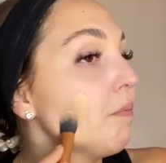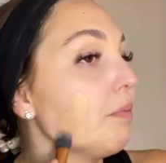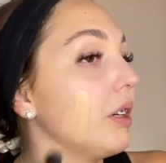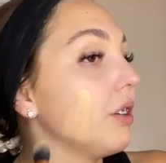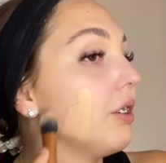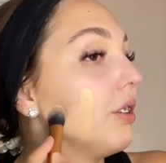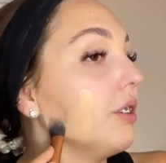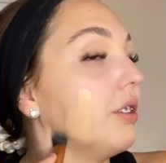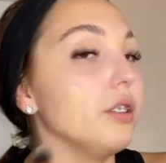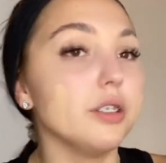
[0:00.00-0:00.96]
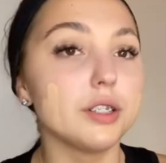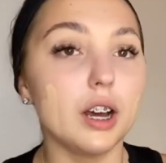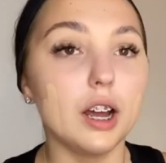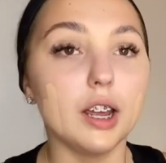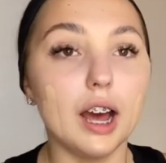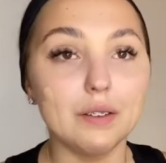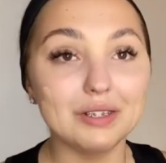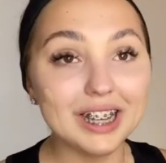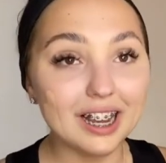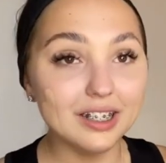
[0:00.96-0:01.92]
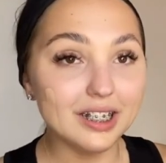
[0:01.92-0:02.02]
because I have
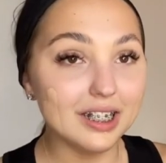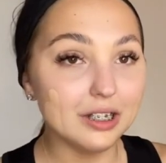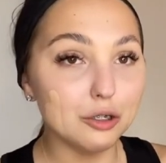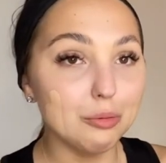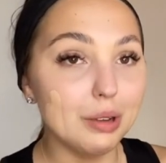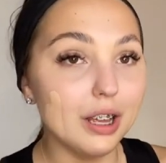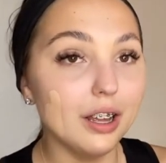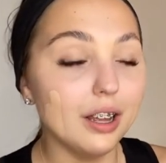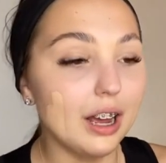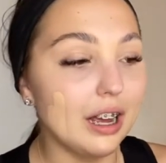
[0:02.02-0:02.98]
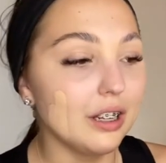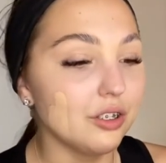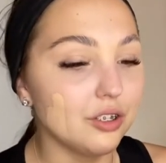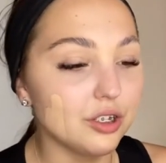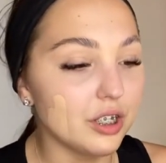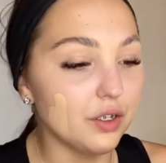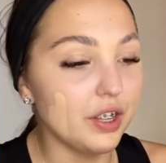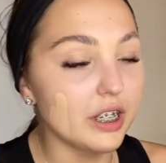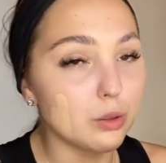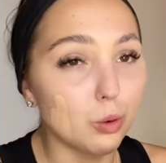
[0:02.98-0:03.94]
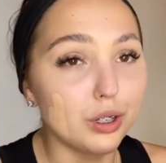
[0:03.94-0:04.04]
tanned a little bit and
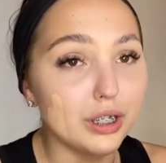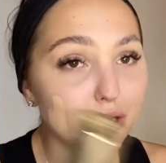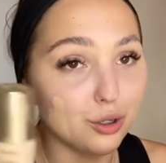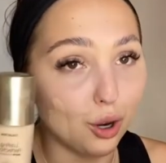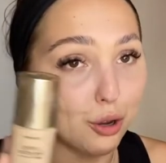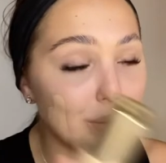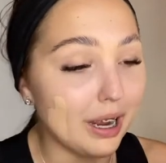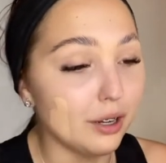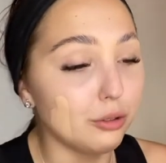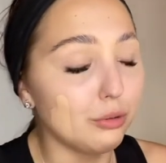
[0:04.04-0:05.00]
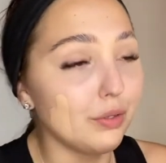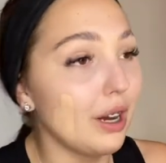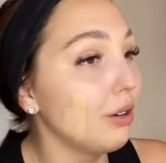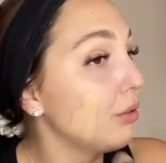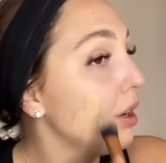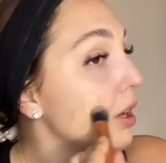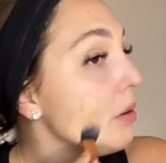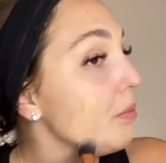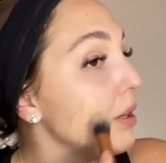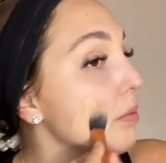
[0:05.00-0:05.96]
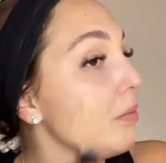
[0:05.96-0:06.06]
this one is so pale without
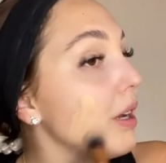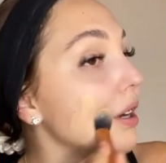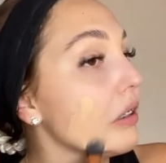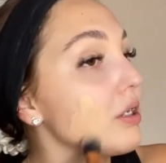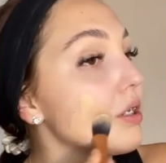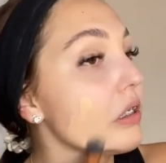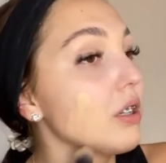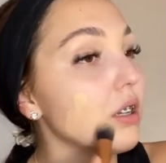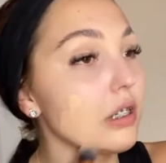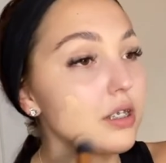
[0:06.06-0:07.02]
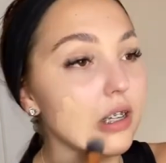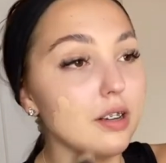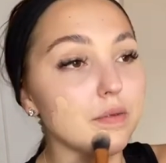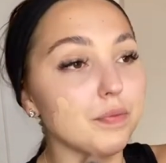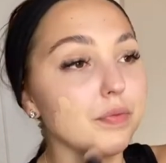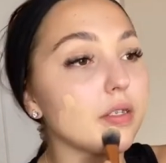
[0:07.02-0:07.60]
being mixed. So yeah.